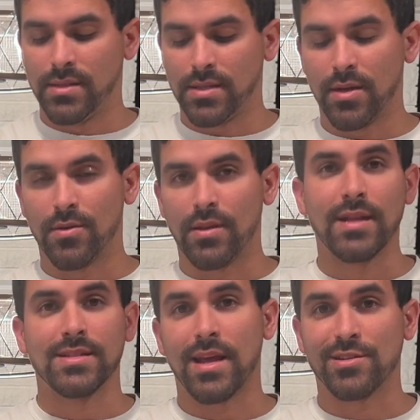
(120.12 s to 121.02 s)
So
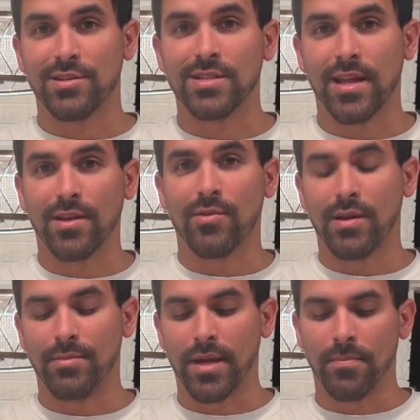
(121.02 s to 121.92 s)
that's actually saying quite
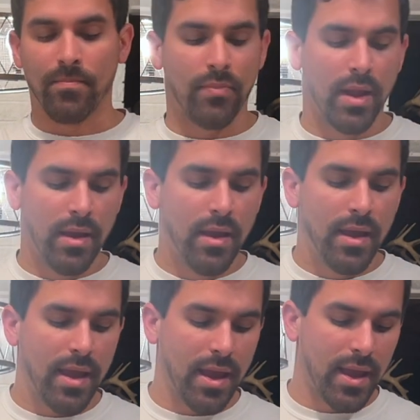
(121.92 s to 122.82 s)
a bit.